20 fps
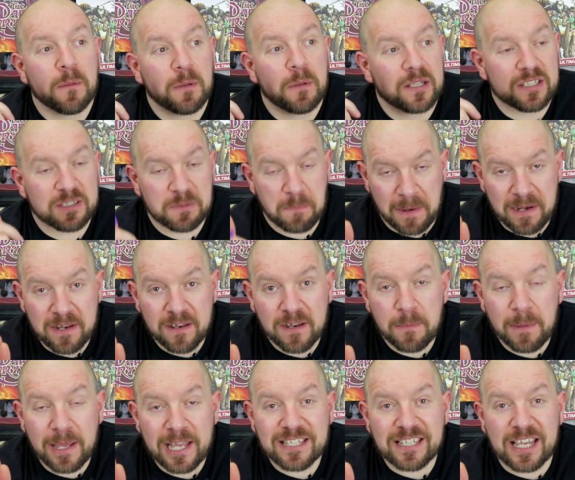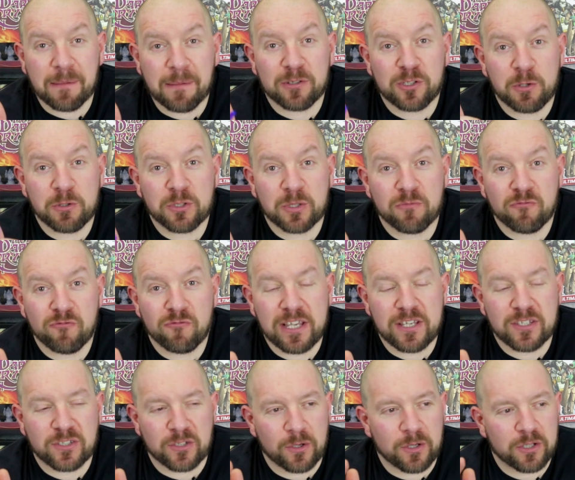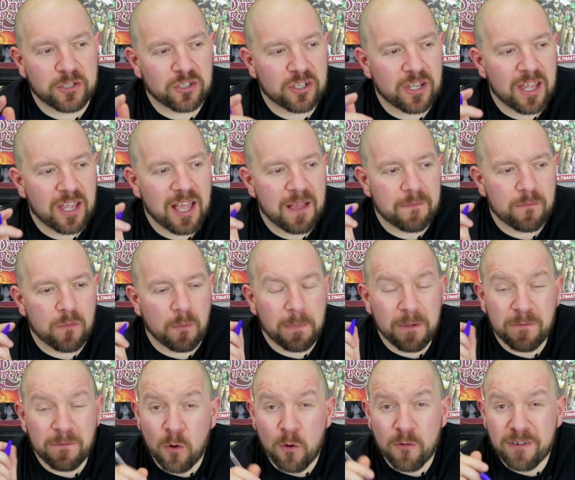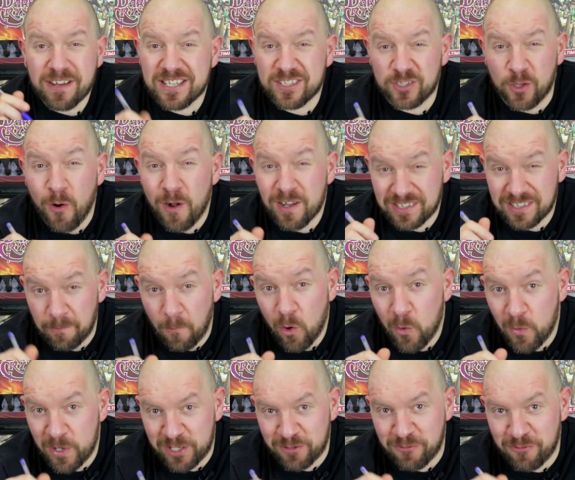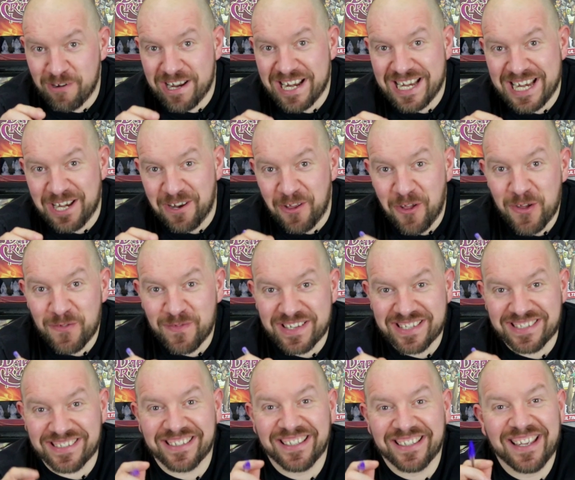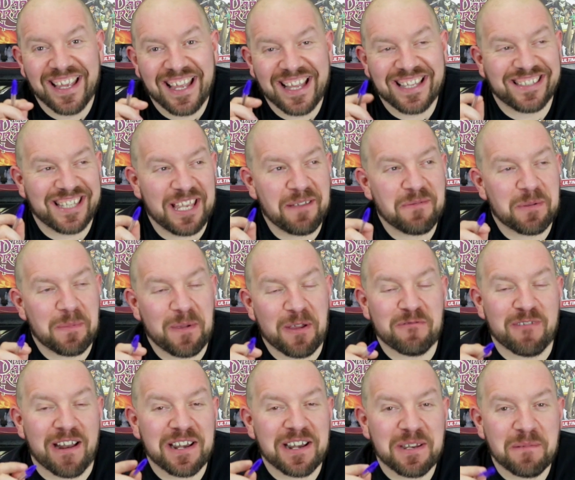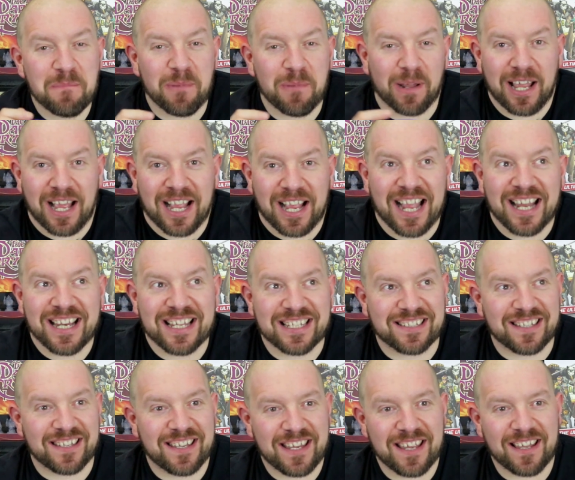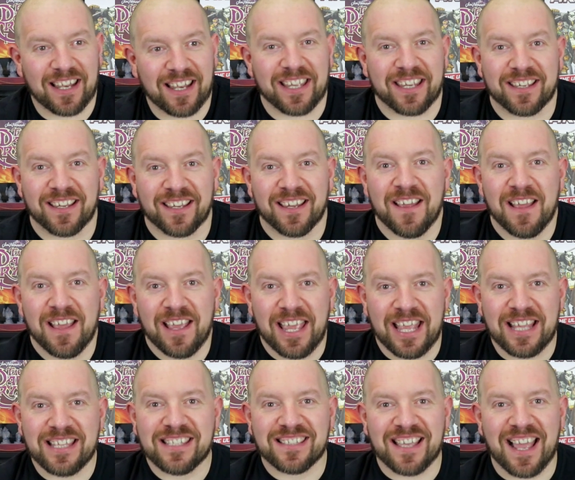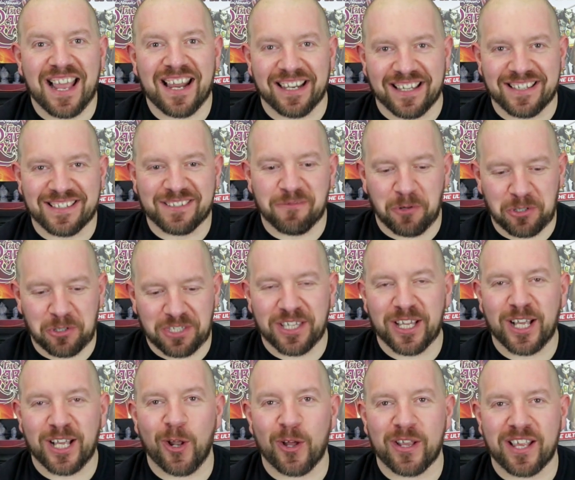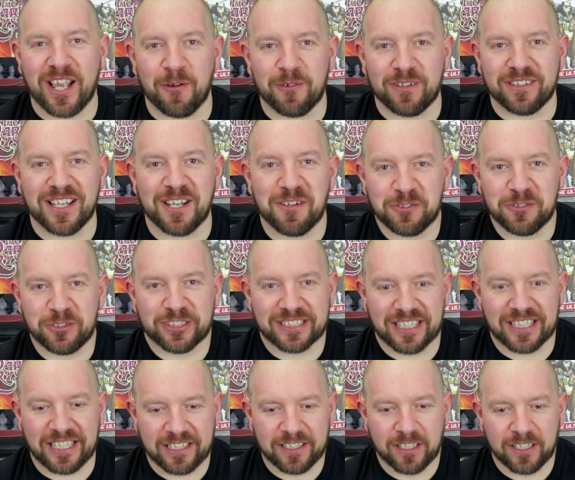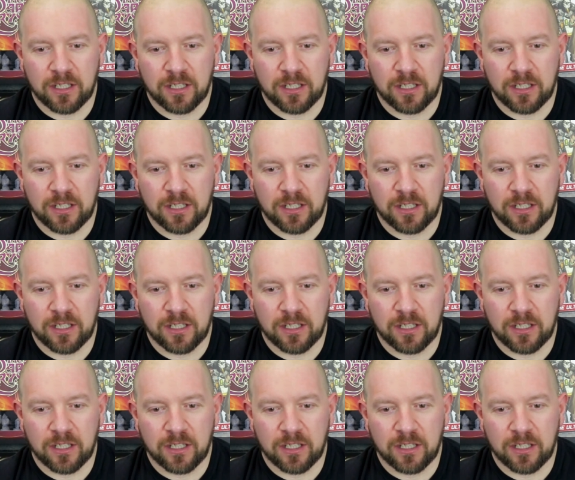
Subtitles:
spending a bit of time to do some research. Before it starts, I'm always really nervous. It seems a bit random, but I kind of sit here like in silence, watching the clock counting down, just like,